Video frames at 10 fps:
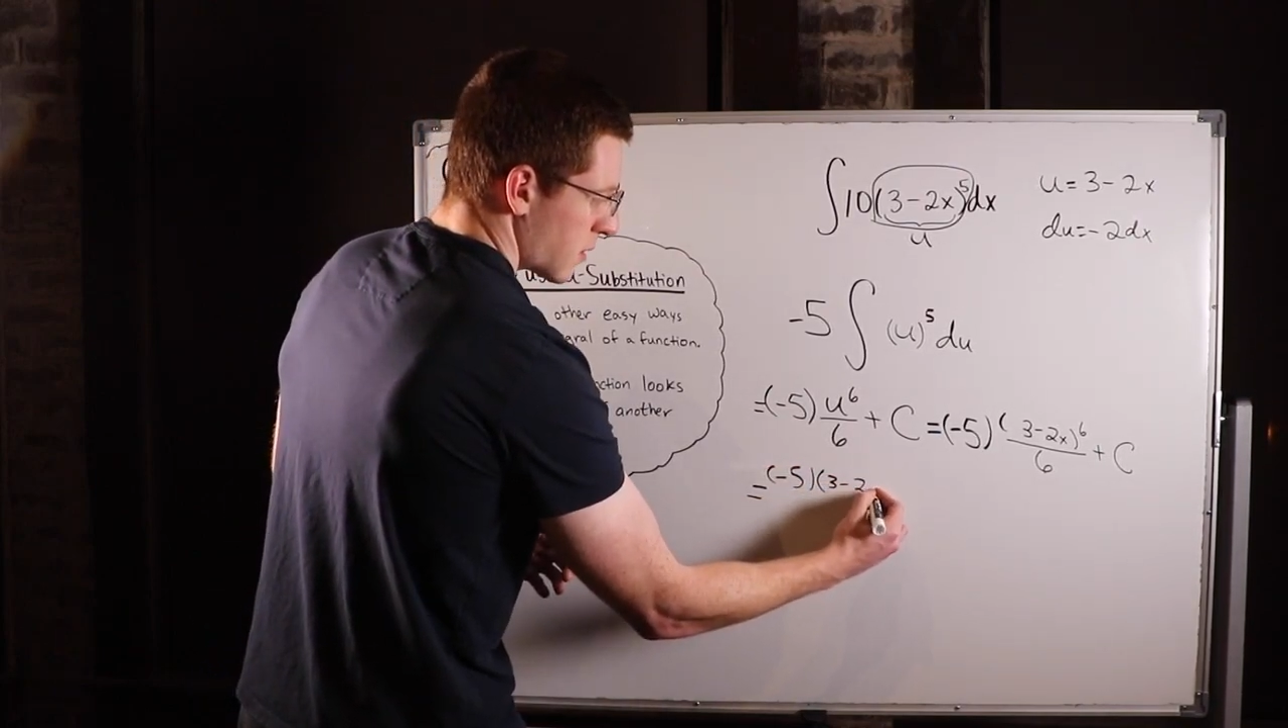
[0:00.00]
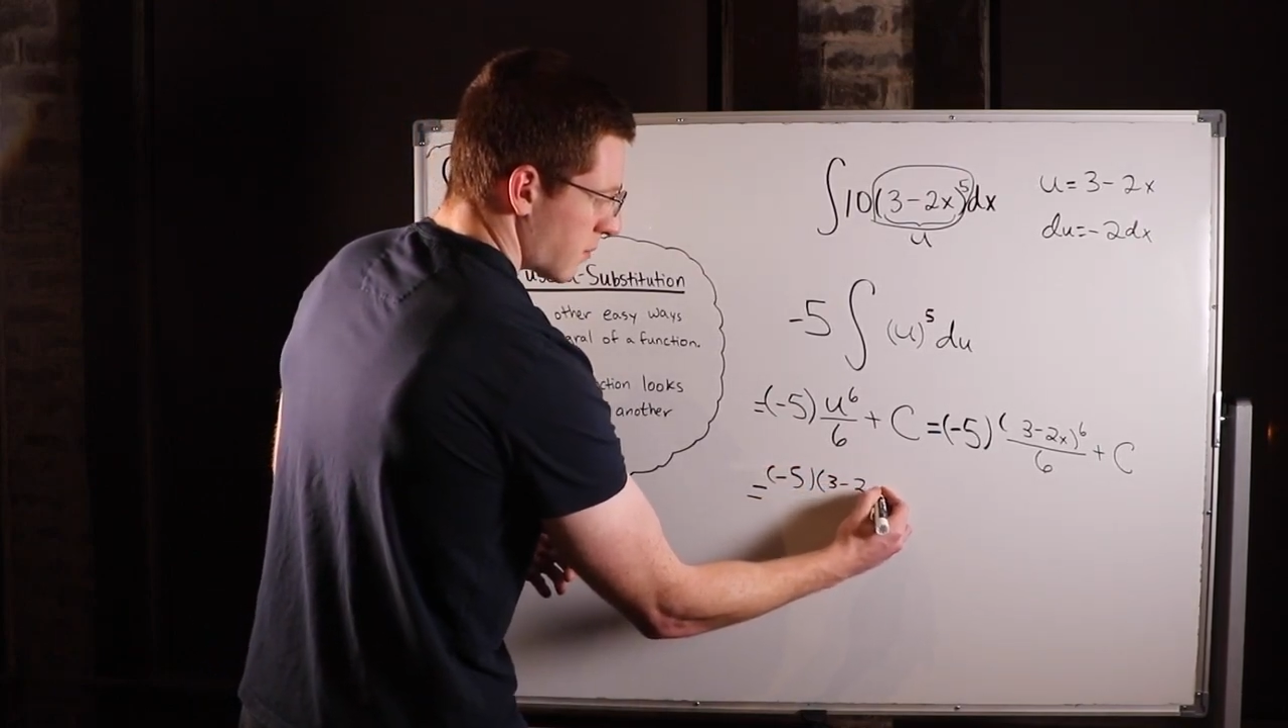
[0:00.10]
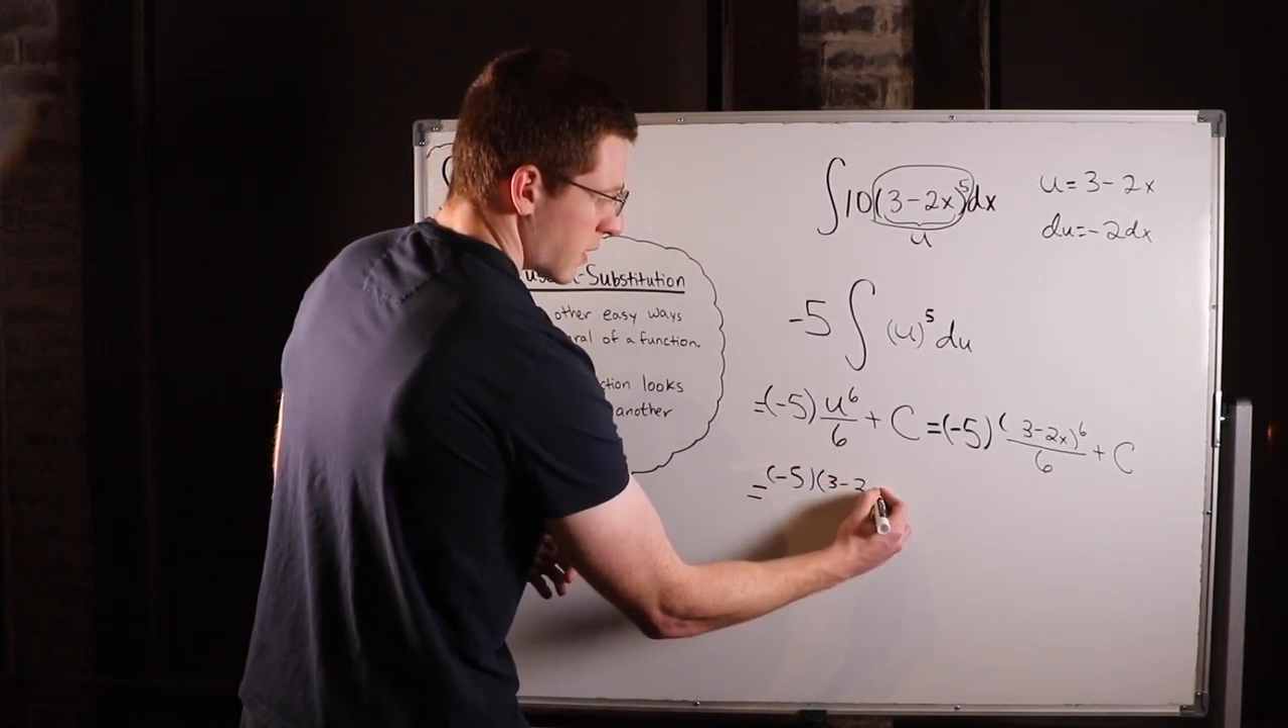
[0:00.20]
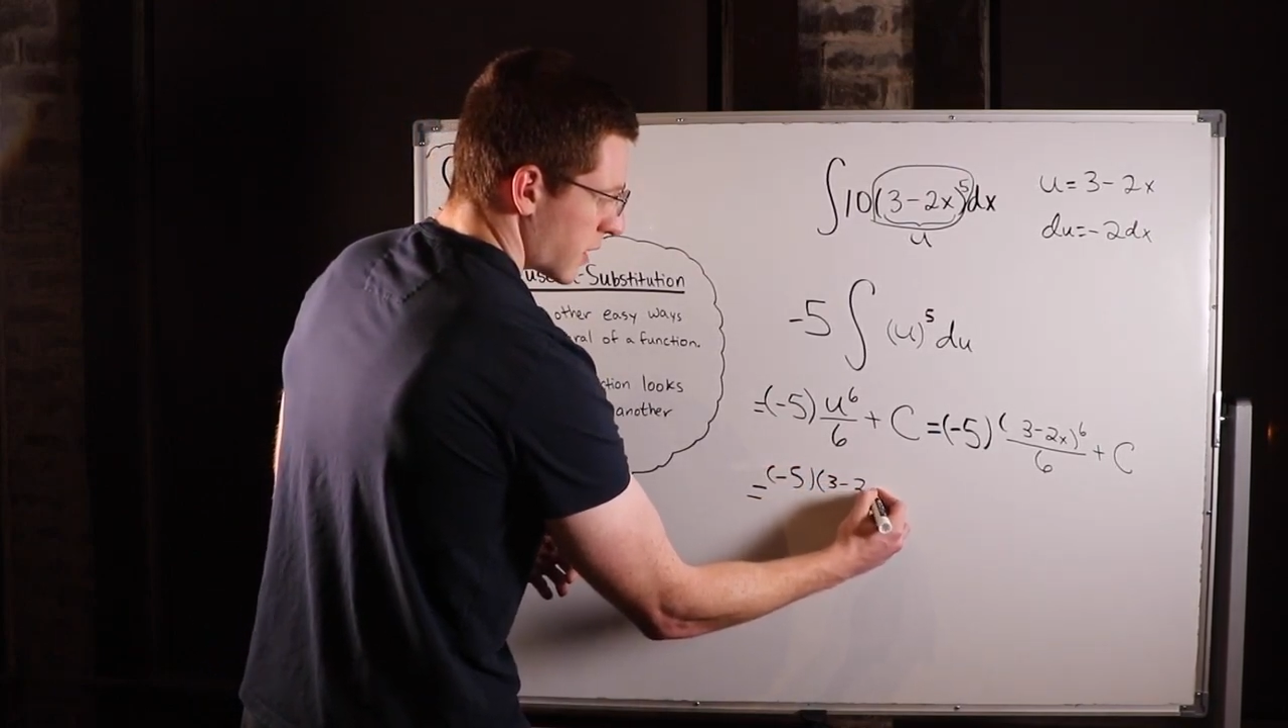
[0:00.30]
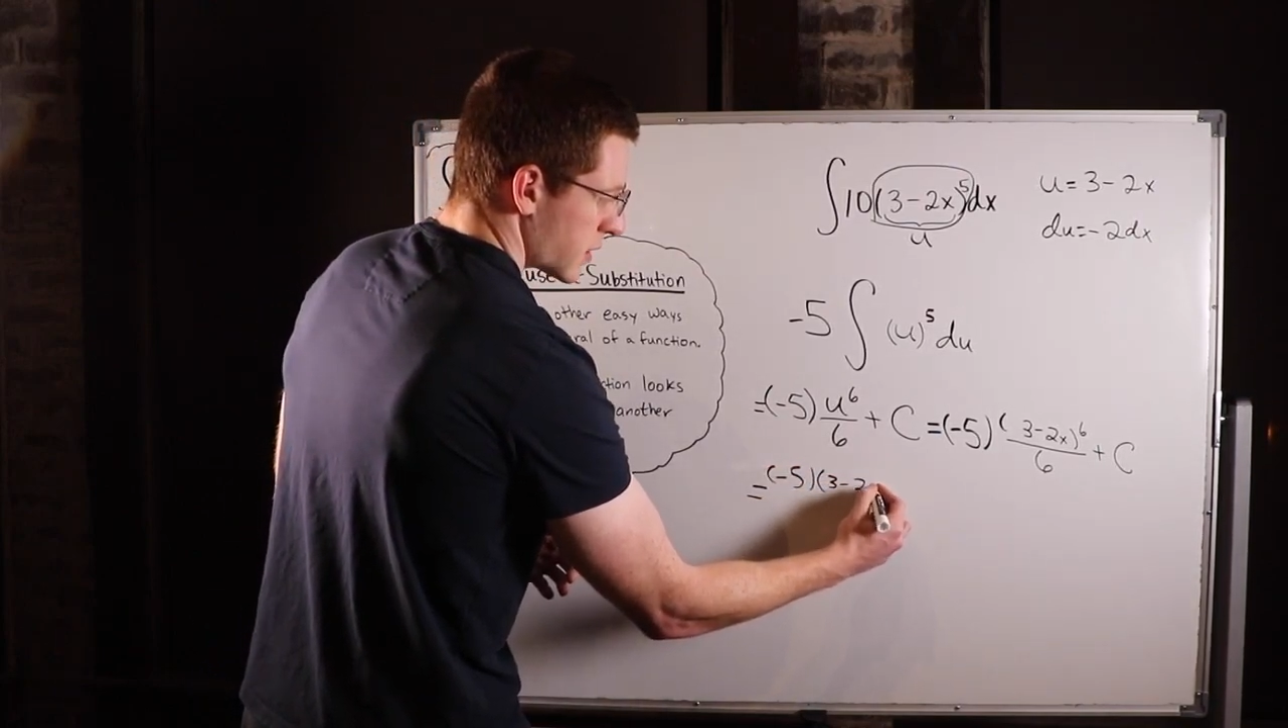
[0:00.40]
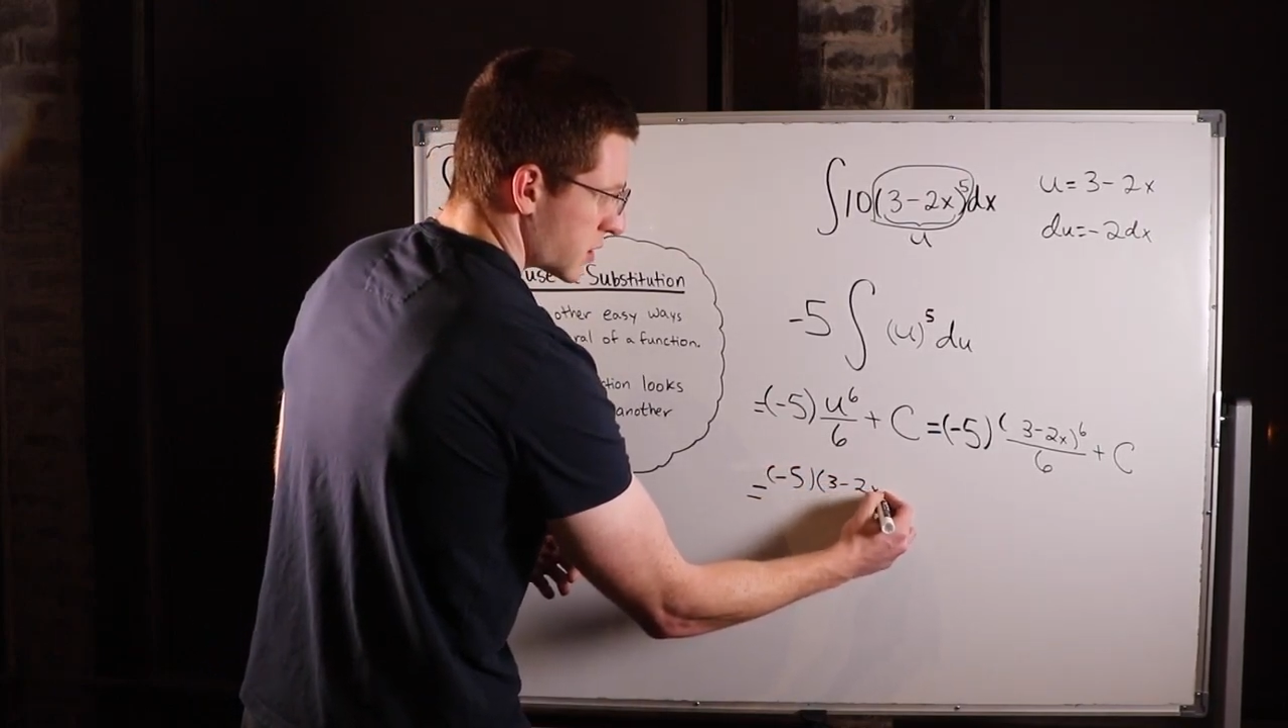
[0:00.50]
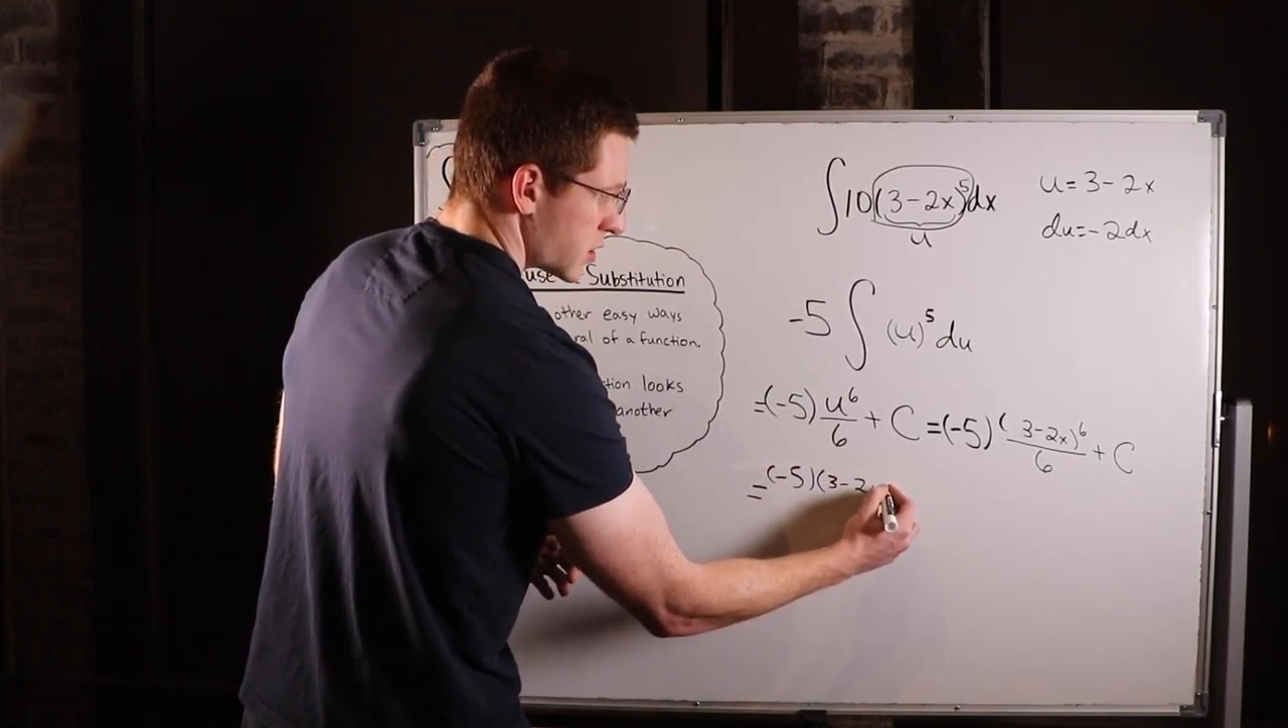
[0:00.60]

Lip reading: minus